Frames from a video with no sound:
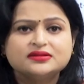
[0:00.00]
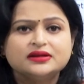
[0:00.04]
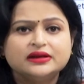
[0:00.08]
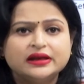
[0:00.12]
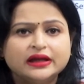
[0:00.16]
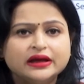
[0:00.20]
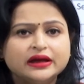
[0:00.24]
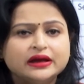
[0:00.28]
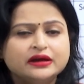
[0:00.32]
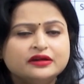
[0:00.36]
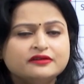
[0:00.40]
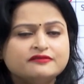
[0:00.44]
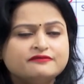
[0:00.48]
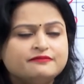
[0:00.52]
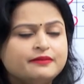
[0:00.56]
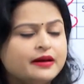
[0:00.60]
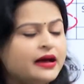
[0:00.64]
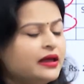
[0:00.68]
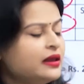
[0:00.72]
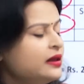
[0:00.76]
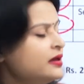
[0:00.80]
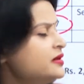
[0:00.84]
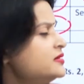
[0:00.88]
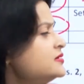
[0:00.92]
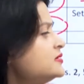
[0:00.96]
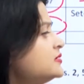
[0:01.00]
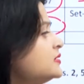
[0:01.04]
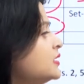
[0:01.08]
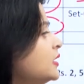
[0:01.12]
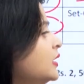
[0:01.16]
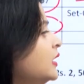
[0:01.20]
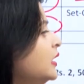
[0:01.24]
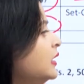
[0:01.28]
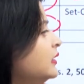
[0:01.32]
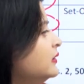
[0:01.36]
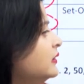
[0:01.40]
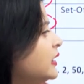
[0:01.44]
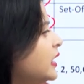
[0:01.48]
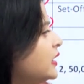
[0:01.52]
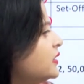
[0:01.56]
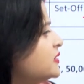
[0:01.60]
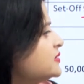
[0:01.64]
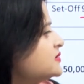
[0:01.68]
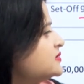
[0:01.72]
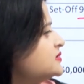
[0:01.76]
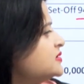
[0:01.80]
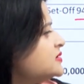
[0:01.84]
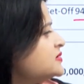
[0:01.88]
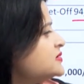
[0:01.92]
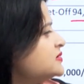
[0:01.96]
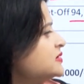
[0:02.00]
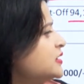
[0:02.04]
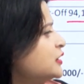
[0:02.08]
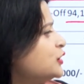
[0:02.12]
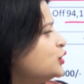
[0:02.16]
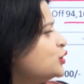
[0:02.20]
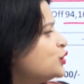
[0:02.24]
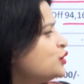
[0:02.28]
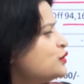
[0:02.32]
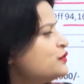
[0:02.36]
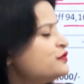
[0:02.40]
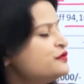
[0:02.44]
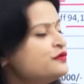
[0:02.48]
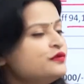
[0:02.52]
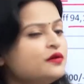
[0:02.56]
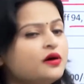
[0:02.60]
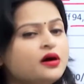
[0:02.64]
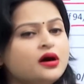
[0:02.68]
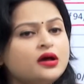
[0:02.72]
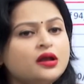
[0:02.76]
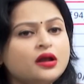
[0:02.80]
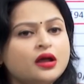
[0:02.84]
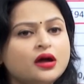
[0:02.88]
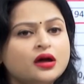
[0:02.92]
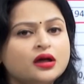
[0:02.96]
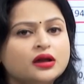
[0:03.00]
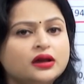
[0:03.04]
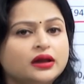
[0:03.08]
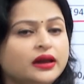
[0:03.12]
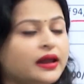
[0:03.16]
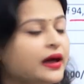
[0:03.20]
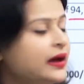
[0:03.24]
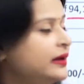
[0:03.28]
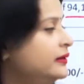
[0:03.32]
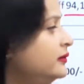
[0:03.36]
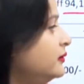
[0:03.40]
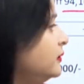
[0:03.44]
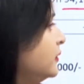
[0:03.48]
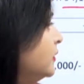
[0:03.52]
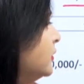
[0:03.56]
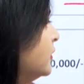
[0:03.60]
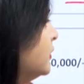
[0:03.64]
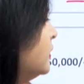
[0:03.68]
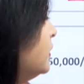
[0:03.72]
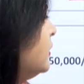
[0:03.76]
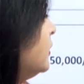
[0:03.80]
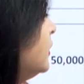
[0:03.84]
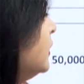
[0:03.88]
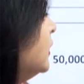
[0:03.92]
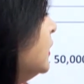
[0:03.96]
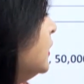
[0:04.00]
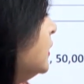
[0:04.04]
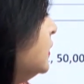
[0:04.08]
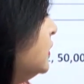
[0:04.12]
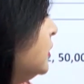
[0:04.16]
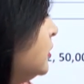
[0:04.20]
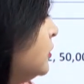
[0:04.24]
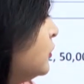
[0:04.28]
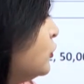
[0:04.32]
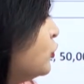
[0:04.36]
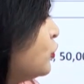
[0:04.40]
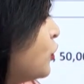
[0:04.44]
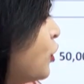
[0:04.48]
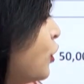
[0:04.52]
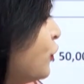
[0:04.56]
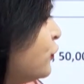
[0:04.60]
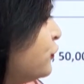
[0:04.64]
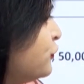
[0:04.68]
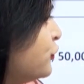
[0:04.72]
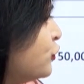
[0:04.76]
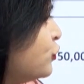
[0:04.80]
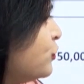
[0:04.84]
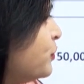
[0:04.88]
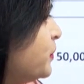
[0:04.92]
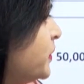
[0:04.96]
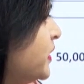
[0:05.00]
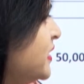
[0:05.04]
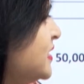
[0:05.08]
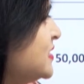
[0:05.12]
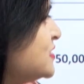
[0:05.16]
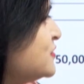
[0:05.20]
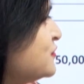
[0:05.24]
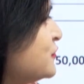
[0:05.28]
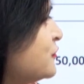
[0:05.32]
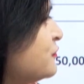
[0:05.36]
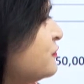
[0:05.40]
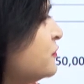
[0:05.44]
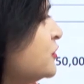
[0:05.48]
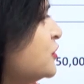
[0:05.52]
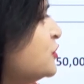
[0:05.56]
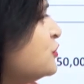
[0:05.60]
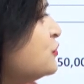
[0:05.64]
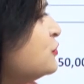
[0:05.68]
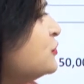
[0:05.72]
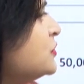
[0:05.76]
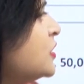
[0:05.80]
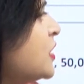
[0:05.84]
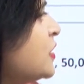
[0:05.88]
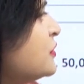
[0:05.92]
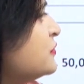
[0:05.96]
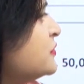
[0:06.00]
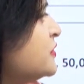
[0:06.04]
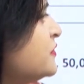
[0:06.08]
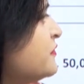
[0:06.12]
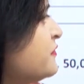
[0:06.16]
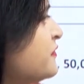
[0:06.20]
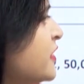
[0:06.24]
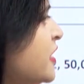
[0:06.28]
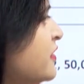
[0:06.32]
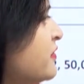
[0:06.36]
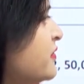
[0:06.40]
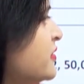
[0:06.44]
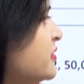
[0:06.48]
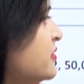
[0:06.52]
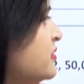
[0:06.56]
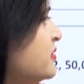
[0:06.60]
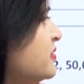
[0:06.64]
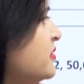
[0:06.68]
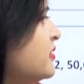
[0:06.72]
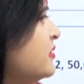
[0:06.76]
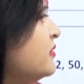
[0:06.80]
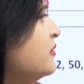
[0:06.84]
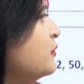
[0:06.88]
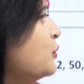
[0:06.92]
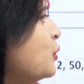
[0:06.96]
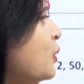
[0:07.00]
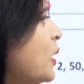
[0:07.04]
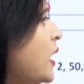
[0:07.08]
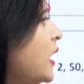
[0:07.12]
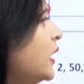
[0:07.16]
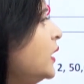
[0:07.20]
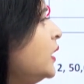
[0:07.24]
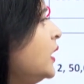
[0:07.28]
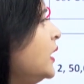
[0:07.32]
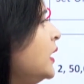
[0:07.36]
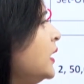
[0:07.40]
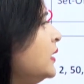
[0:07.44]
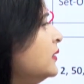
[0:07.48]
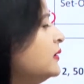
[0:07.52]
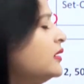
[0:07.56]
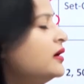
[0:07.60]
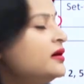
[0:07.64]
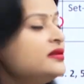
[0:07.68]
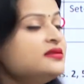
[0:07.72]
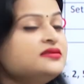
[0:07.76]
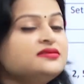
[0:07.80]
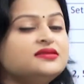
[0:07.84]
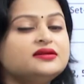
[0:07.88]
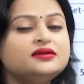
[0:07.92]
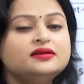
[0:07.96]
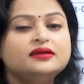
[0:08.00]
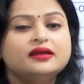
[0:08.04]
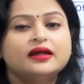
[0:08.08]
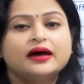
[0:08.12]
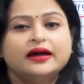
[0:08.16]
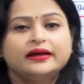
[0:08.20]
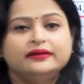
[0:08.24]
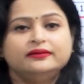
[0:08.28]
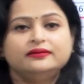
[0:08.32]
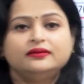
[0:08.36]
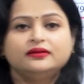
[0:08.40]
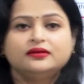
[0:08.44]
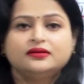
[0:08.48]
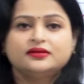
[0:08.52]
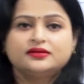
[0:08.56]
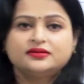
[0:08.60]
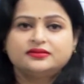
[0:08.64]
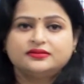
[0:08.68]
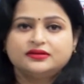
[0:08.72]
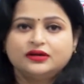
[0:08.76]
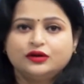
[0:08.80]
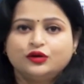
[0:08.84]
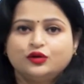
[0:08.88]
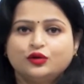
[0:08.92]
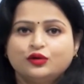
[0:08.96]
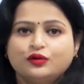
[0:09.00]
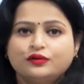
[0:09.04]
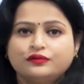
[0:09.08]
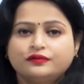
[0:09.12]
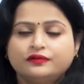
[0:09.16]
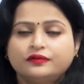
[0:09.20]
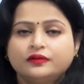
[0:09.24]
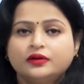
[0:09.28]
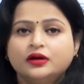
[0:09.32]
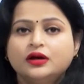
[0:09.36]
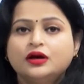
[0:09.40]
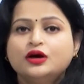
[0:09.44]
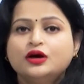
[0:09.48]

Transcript: the negative balance that is the set off for ninth year of rupees 52,501 that is the ninth year set off.